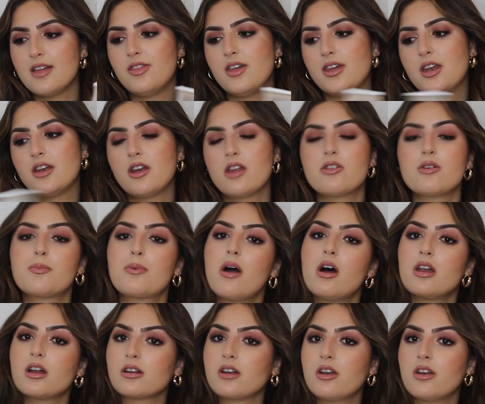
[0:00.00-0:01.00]
and then another
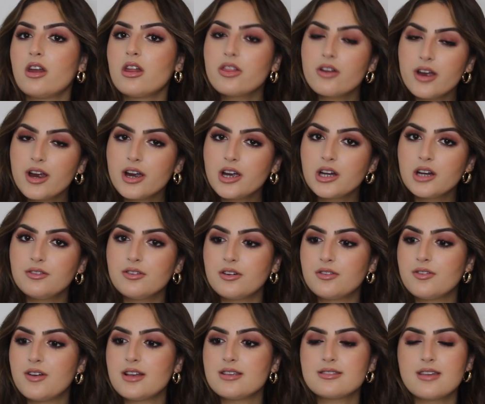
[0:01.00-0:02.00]
product in another area of your
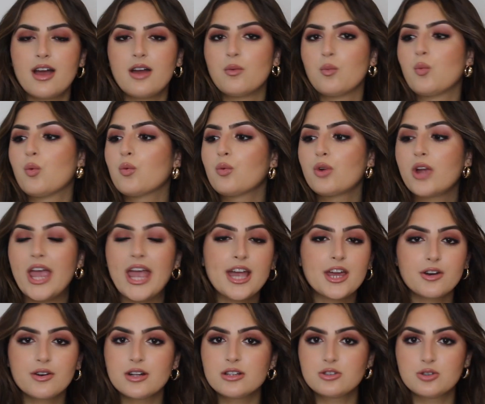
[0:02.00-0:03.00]
face, and
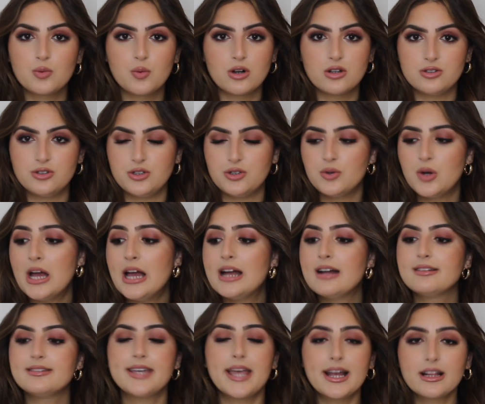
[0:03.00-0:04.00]
cater it towards you,
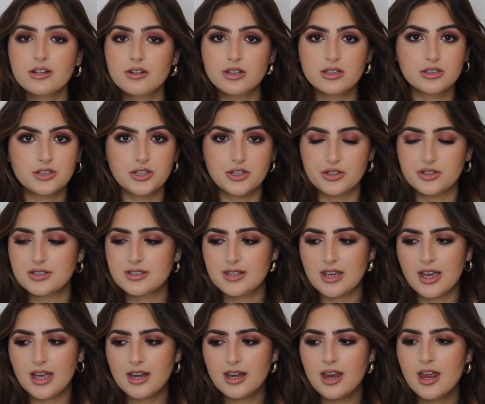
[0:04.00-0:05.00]
tailor it to your
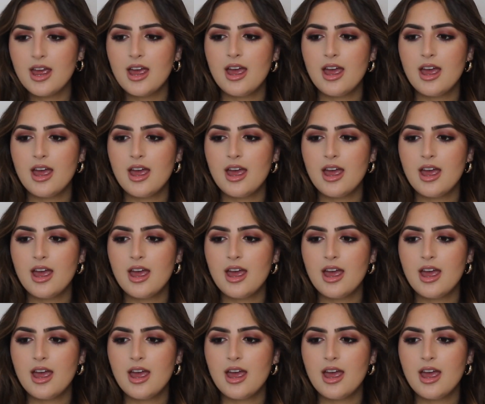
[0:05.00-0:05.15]
skin.